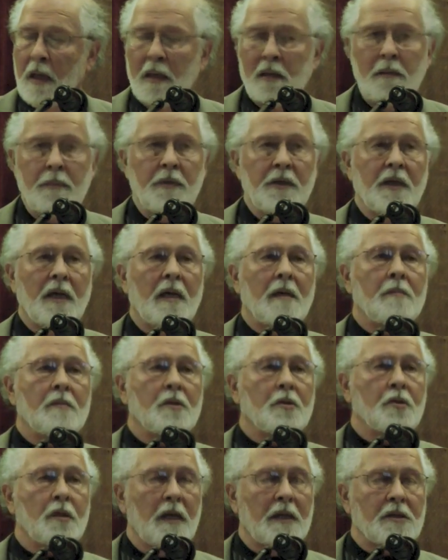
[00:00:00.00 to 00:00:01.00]
And they began
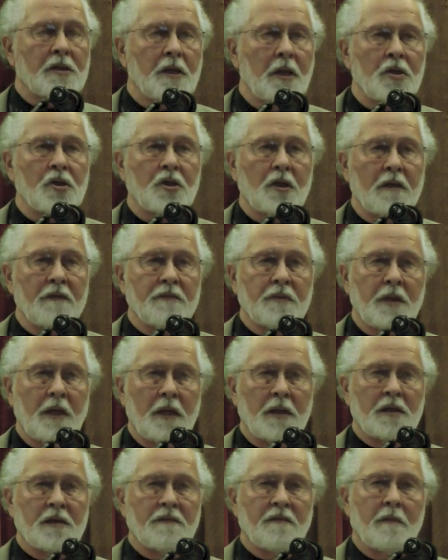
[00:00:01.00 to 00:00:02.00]
with the translation of
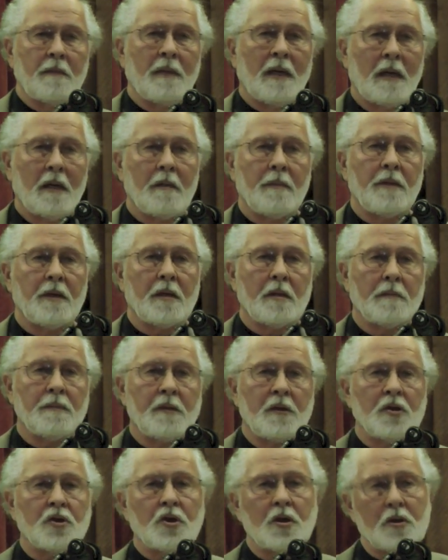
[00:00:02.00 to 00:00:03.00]
texts from Arabic and
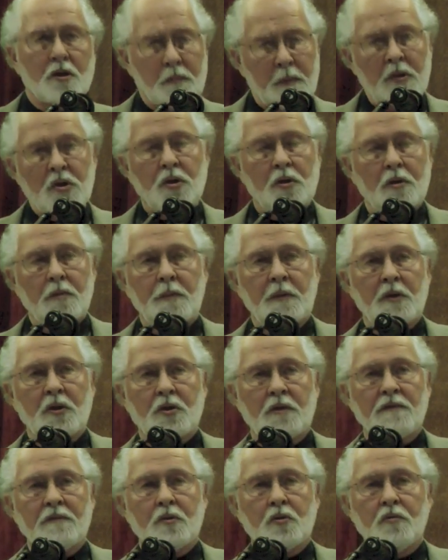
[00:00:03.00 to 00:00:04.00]
Persian, especially
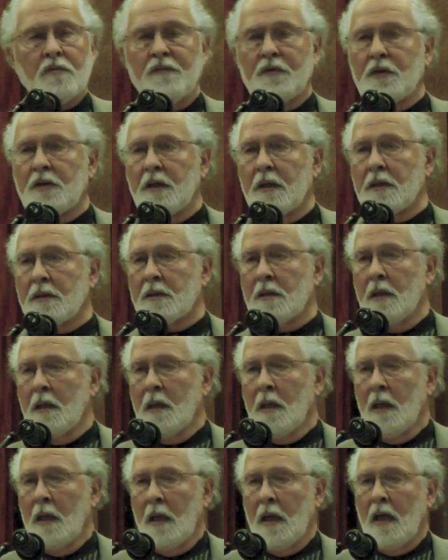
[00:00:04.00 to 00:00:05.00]
Persian and Sufi
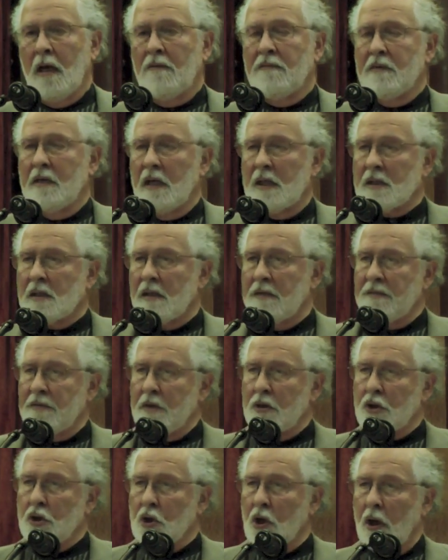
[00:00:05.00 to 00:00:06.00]
texts of
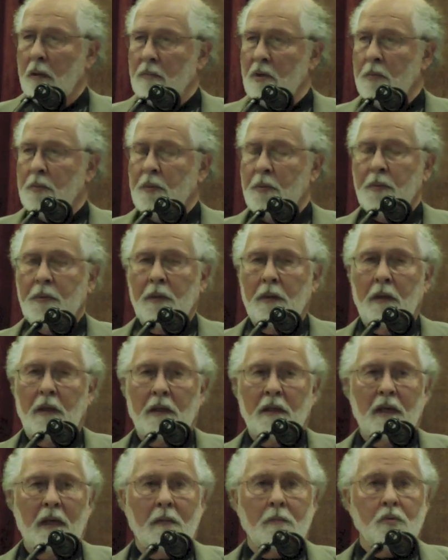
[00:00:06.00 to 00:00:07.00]
Nasafi, Jami, people
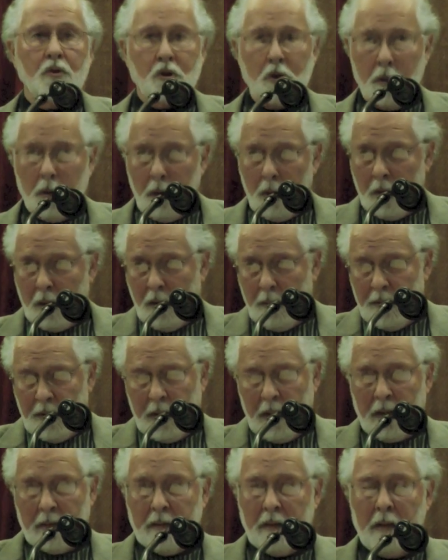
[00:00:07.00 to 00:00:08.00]
like that, which are all
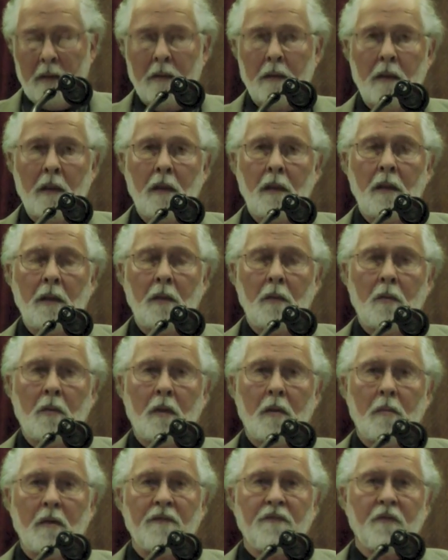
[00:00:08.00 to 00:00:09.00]
coming out now.
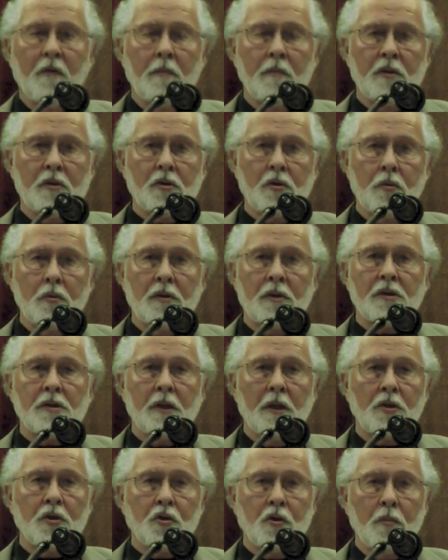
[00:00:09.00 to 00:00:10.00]
One of my former
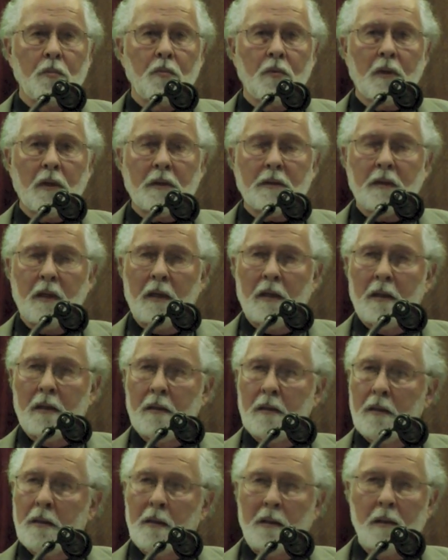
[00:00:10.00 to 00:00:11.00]
students, Sachiko
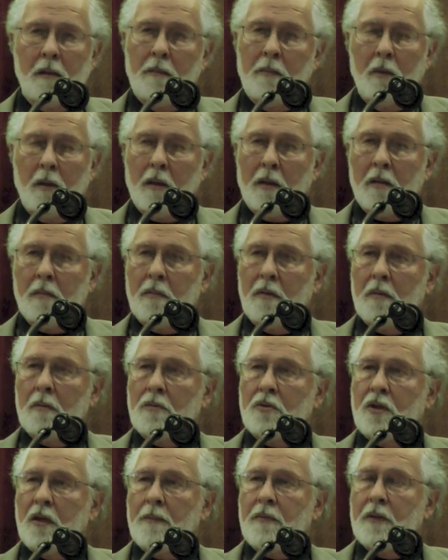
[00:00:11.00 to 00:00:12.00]
Murata,
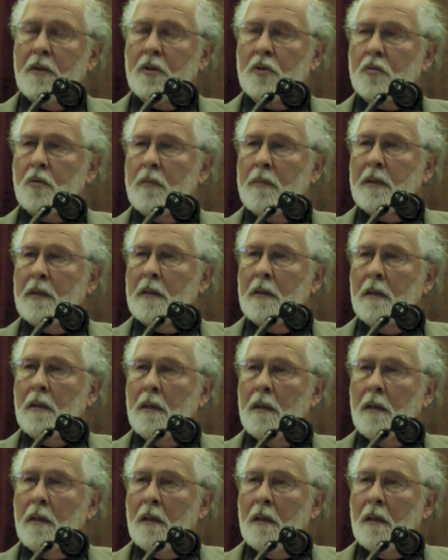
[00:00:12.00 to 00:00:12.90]
remarkable Japanese woman,